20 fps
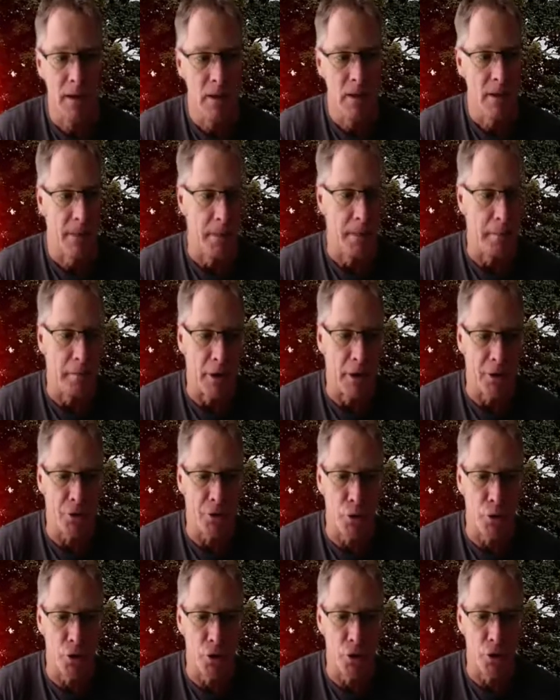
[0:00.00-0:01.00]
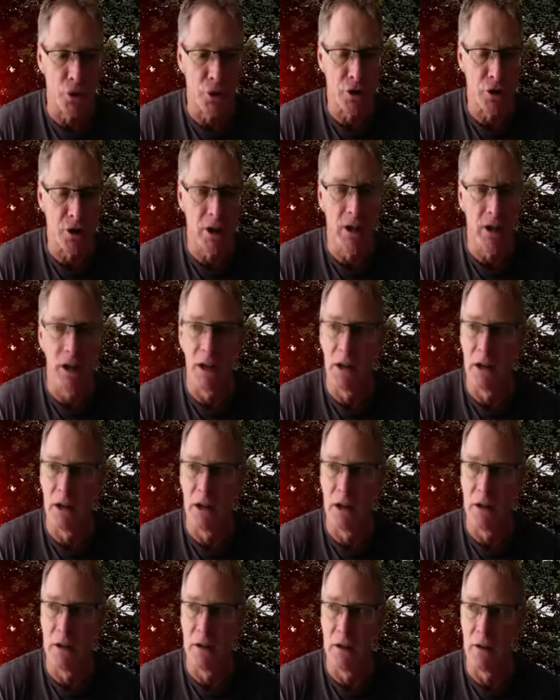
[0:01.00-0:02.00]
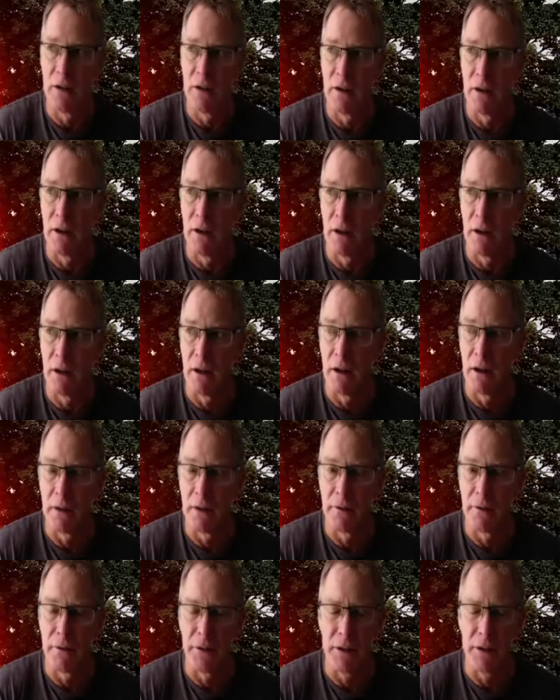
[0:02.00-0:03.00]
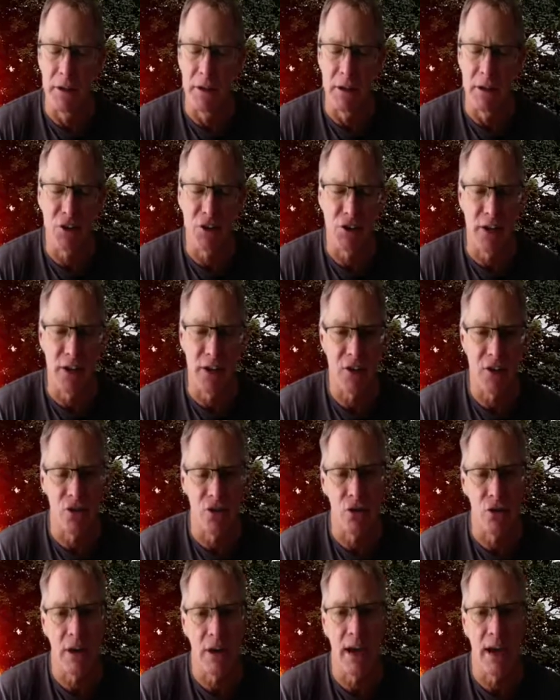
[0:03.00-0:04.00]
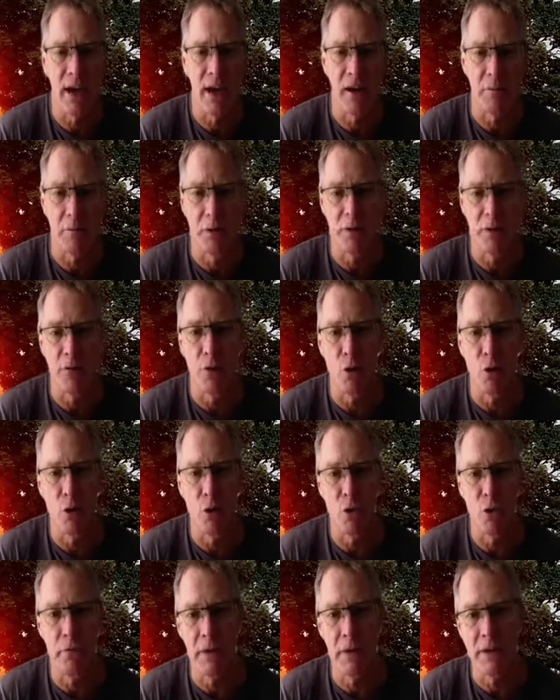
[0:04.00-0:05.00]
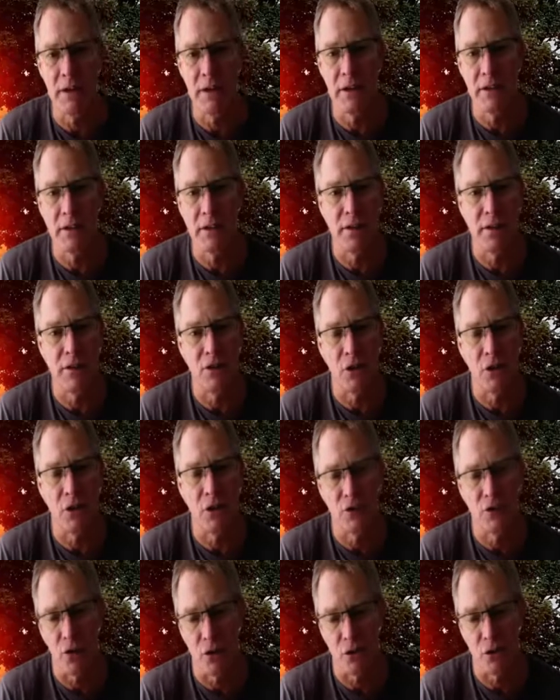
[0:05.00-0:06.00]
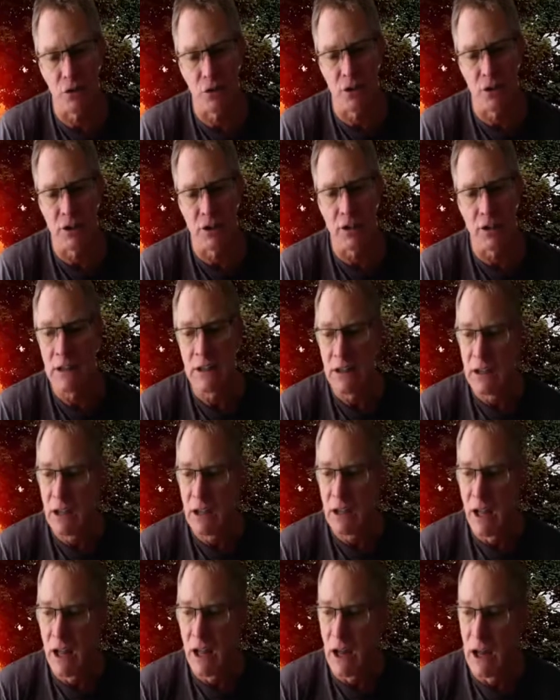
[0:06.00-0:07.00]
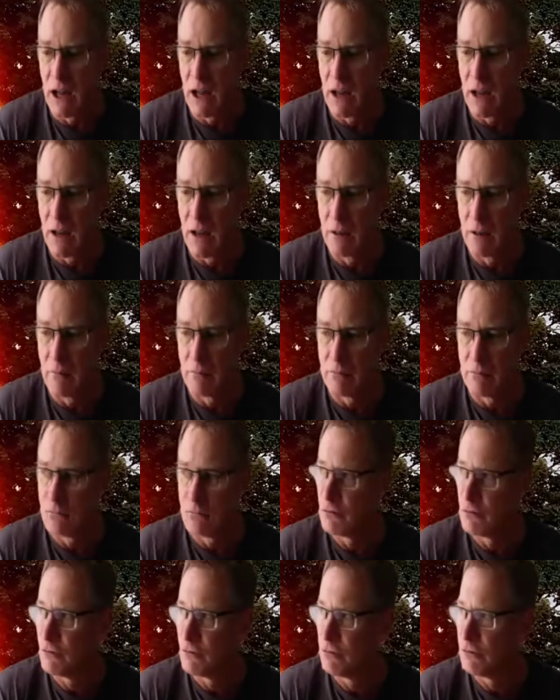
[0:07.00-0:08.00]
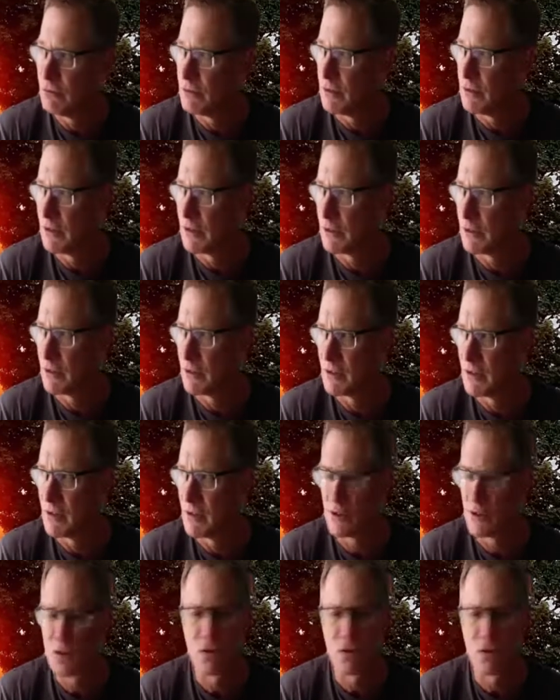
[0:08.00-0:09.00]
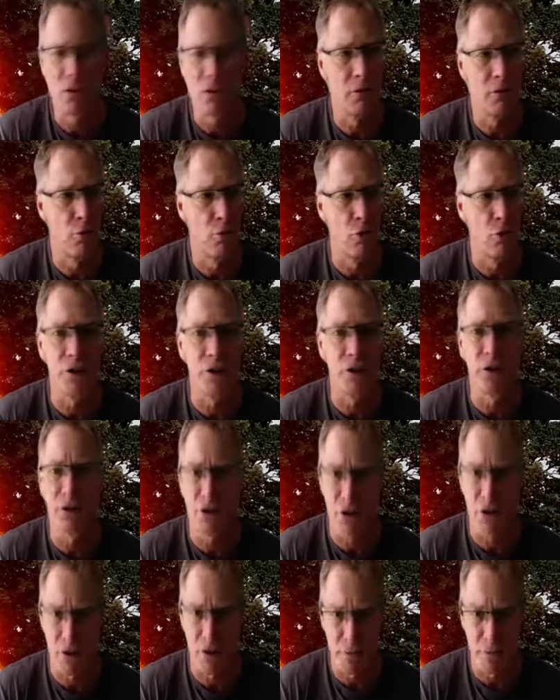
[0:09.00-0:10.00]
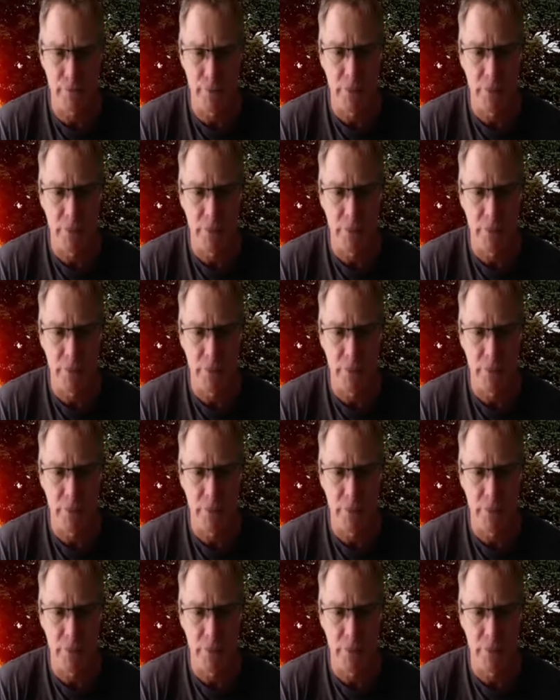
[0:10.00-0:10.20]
The buzzword in the International Academy of Oral Medicine and Toxicology, I think it was like 4 years ago,